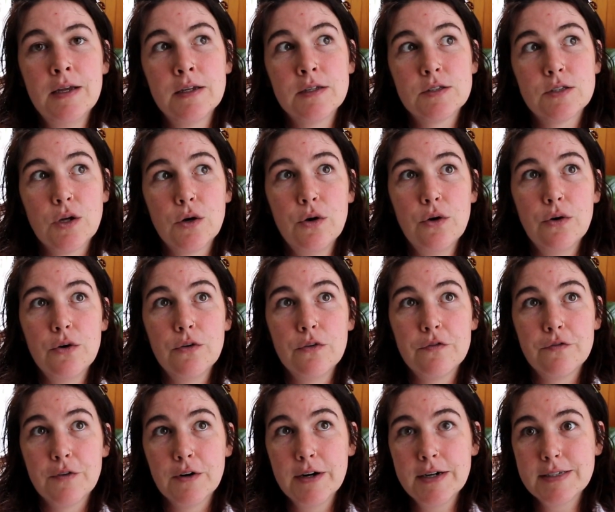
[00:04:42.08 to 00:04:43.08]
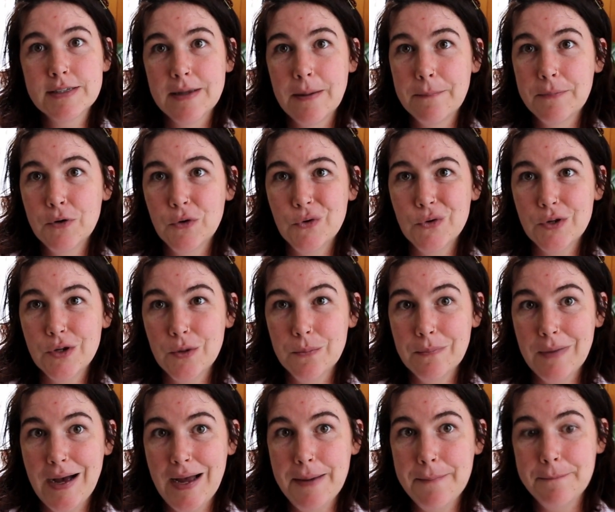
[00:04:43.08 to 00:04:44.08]
So for example, you
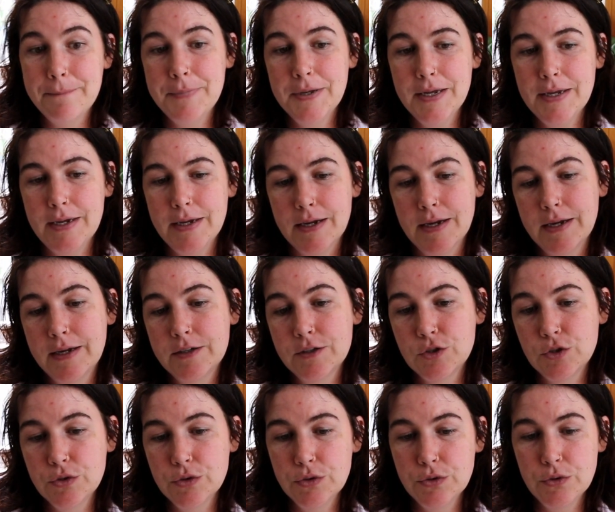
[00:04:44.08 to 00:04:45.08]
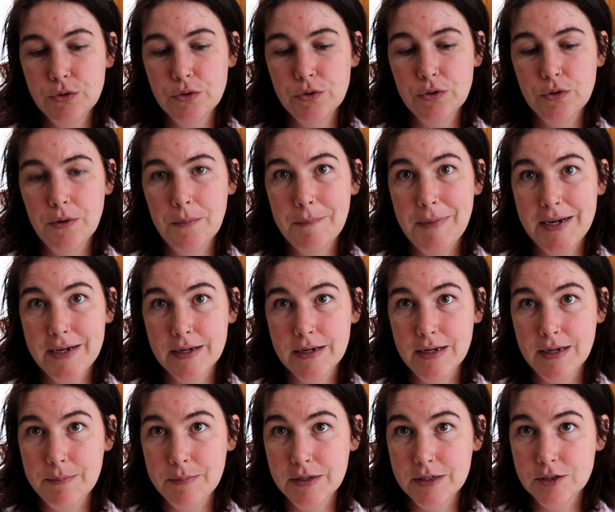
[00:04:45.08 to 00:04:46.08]
might pick to make an
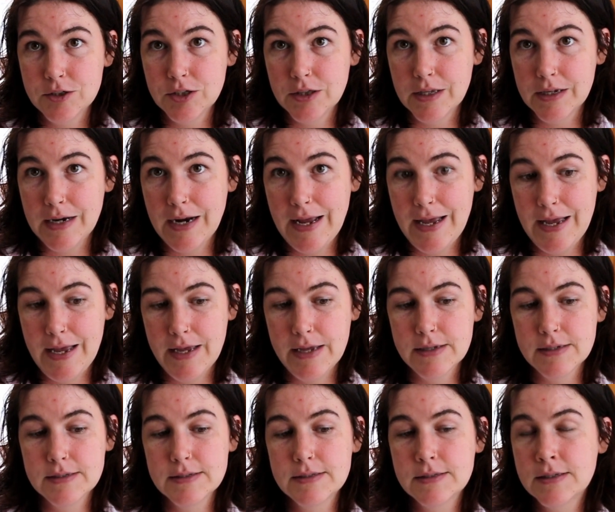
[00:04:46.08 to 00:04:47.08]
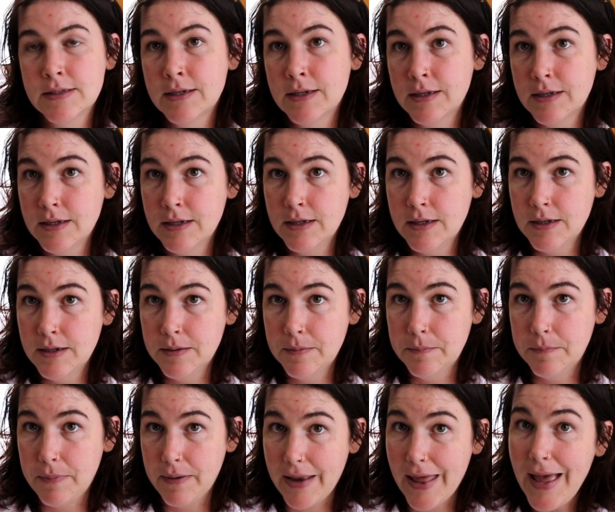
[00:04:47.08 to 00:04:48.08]
image that has
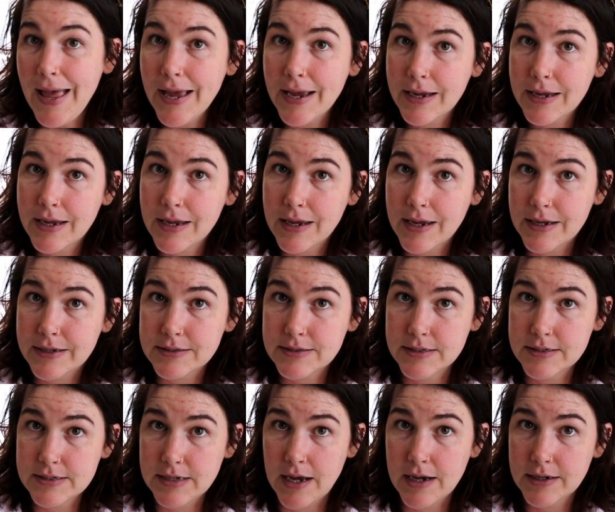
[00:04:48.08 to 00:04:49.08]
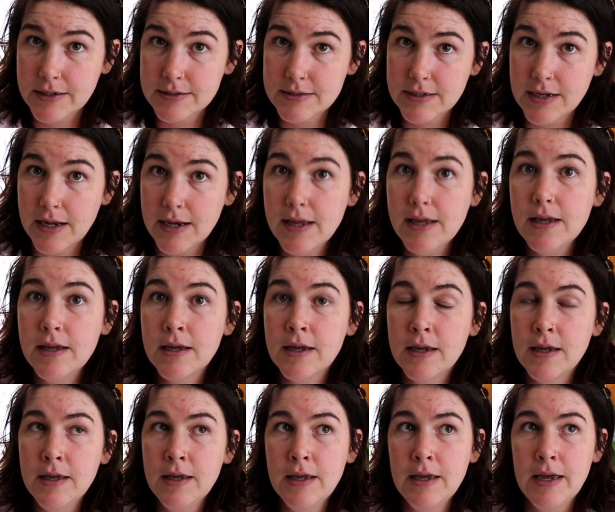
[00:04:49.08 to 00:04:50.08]
black as the darkest color,
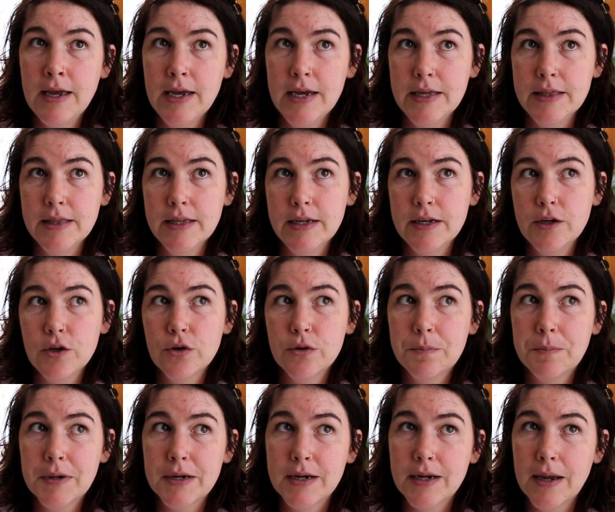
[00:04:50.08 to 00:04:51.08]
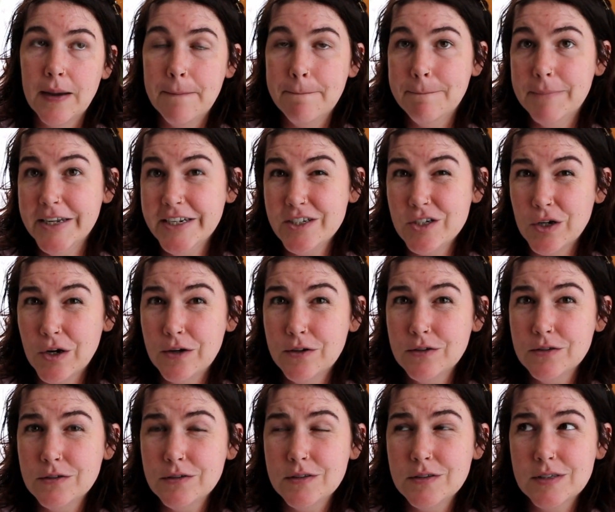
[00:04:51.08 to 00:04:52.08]
and then you would pick a
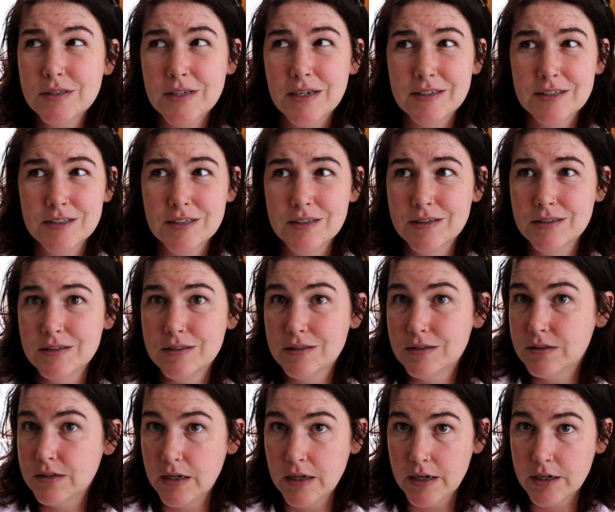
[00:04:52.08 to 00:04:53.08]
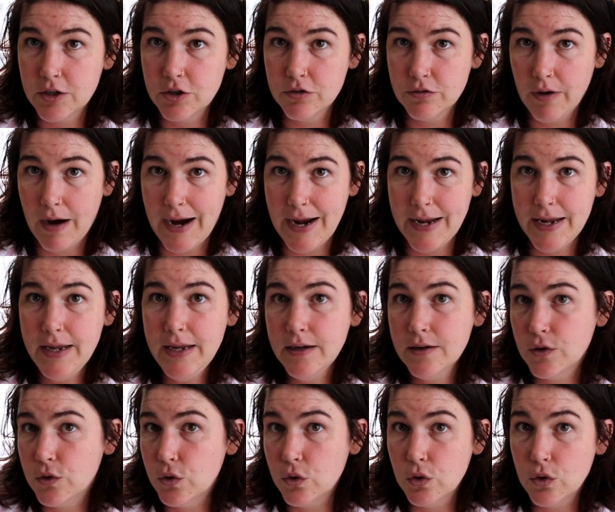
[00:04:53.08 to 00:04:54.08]
mid-tone such as a gray
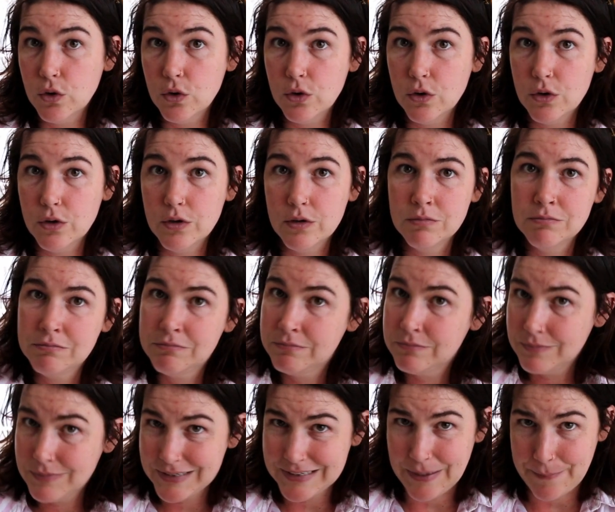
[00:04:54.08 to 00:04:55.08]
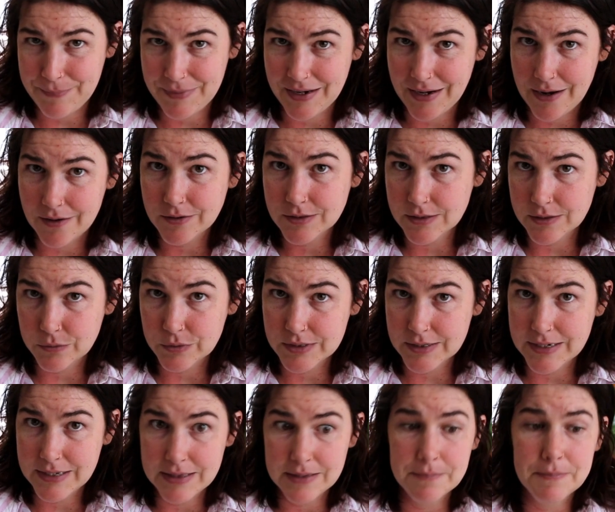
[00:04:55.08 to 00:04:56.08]
or something else that
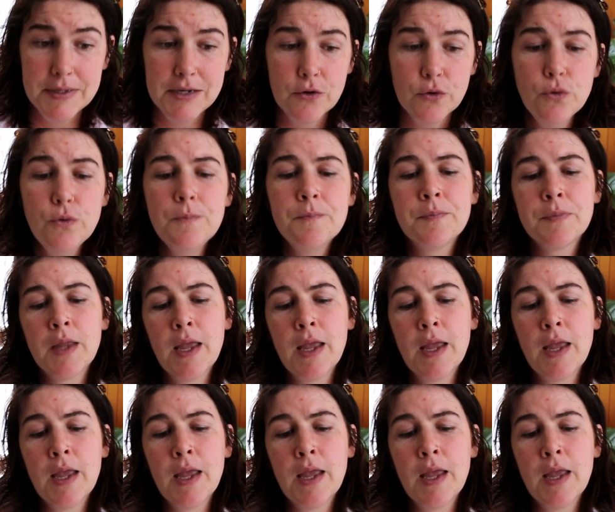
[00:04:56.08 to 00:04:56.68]
was in the middle,